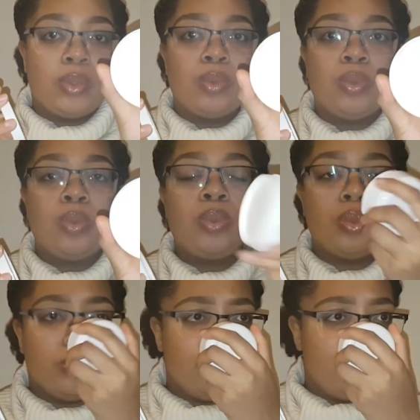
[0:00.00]

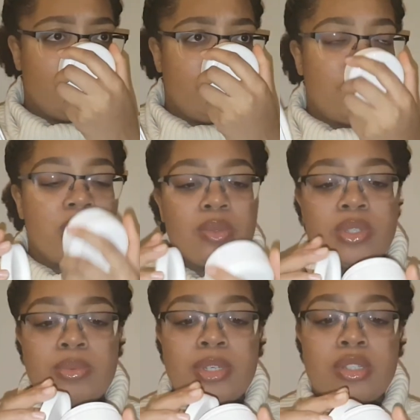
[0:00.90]
Ooh, this
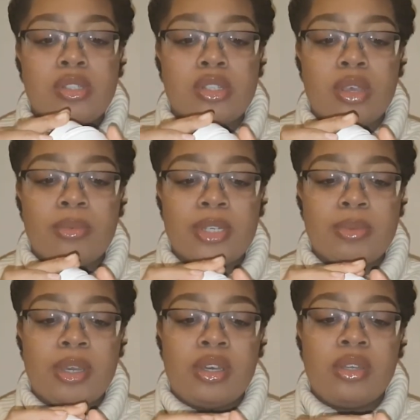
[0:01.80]
one smells so
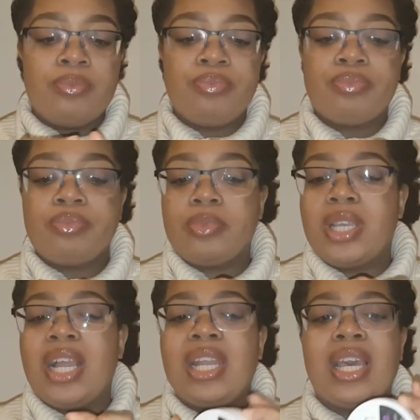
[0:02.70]
much better.
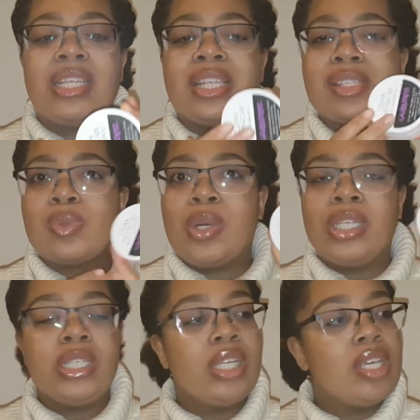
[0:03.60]
I like this
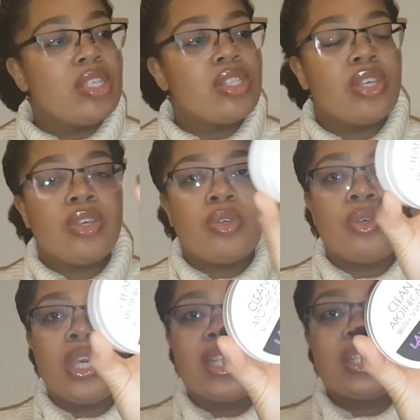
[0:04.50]
one.
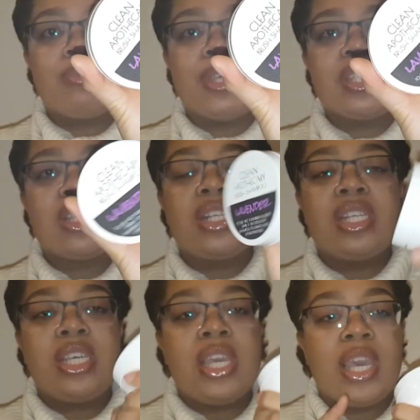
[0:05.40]
So it's
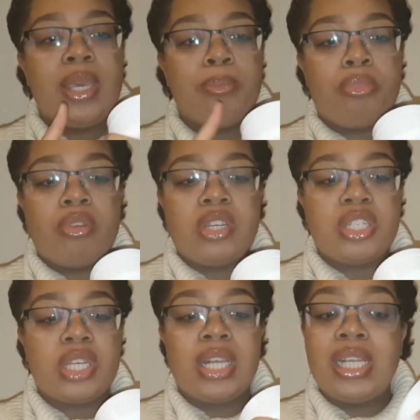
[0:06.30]
basically a
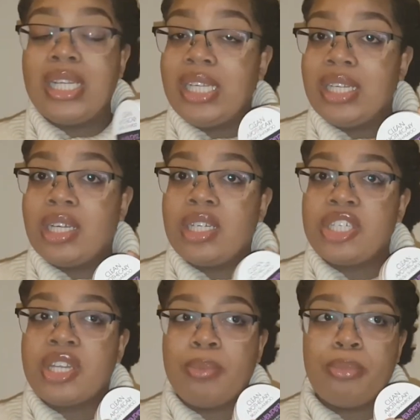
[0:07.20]
brush cleaner
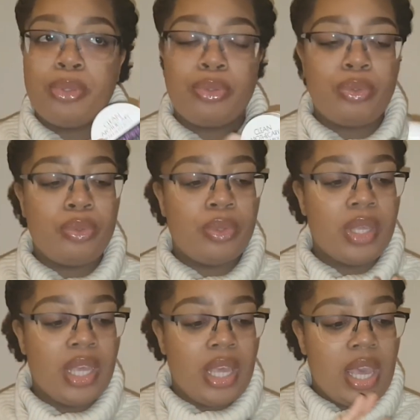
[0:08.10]
shampoo,
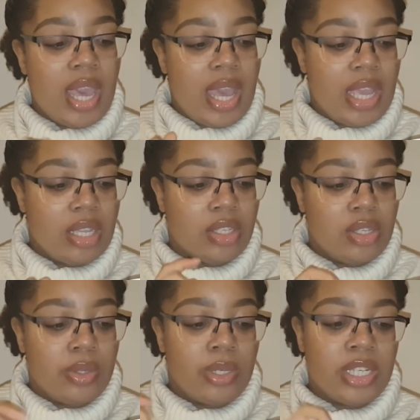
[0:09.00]

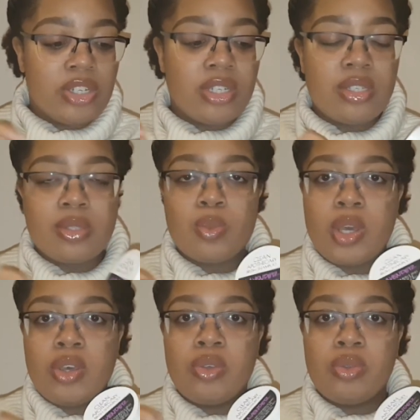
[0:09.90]
and you literally
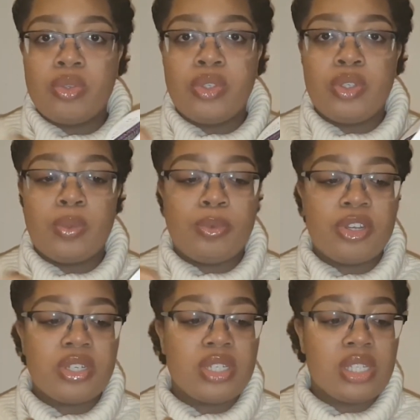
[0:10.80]
swirl your
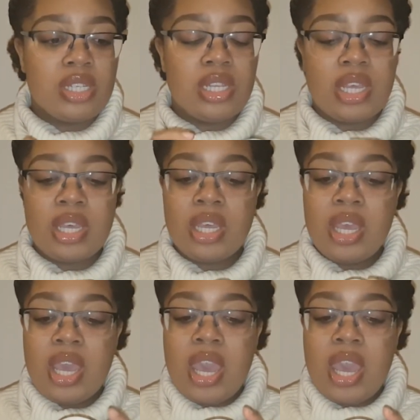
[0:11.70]
brushes in there.